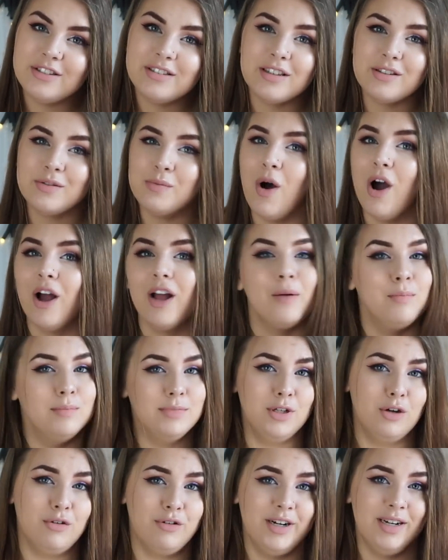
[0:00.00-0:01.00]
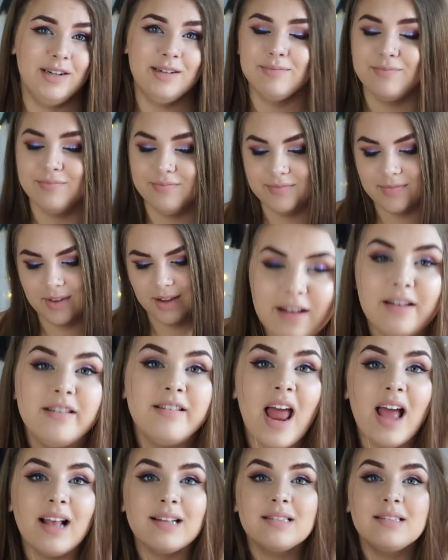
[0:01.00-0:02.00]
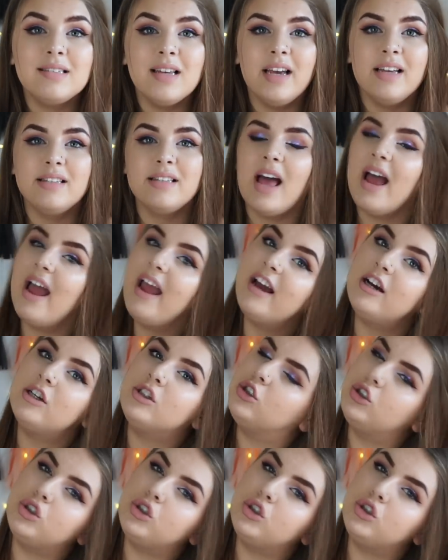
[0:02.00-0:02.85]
doesn't work, I'm sorry. Next is a